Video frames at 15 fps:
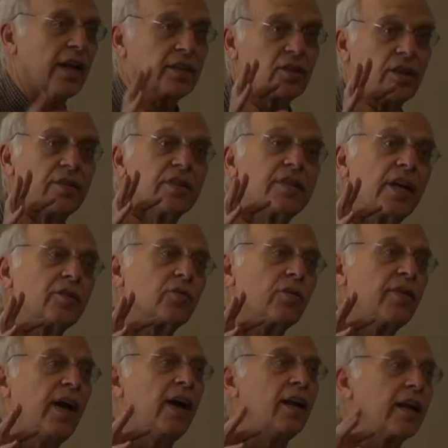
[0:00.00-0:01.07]
actually the Central
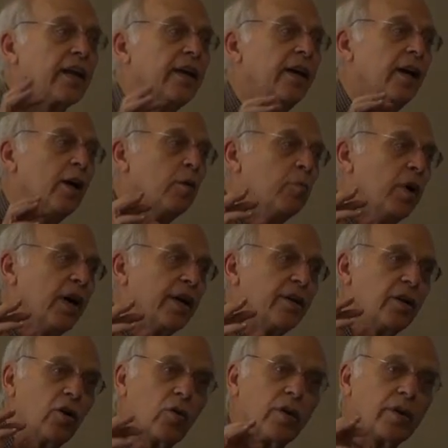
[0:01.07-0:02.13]
Valley, but
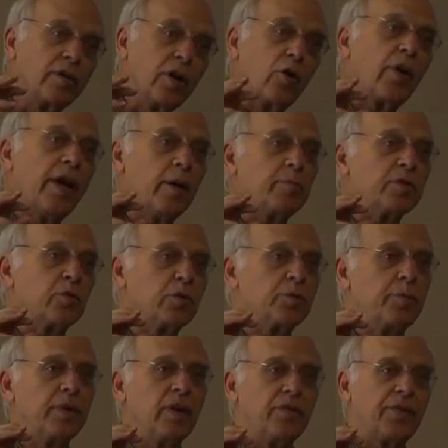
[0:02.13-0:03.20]
no, no campus was
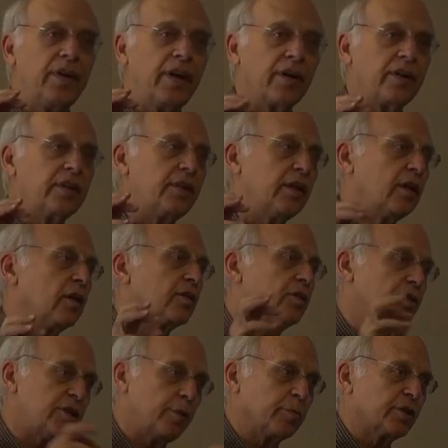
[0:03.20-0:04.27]
built there until
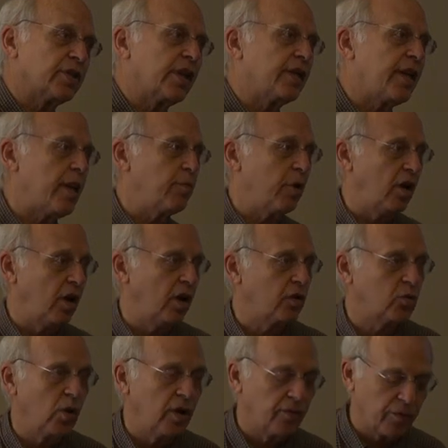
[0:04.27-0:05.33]
U C Merced came along
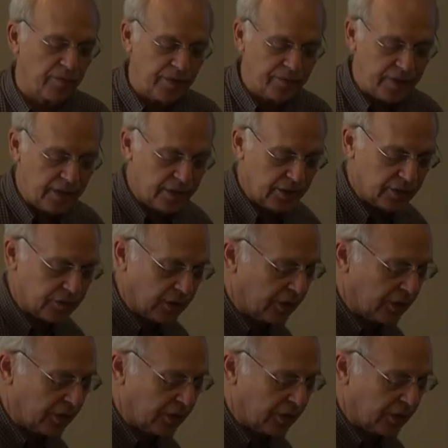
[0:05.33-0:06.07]
twelve or fifteen years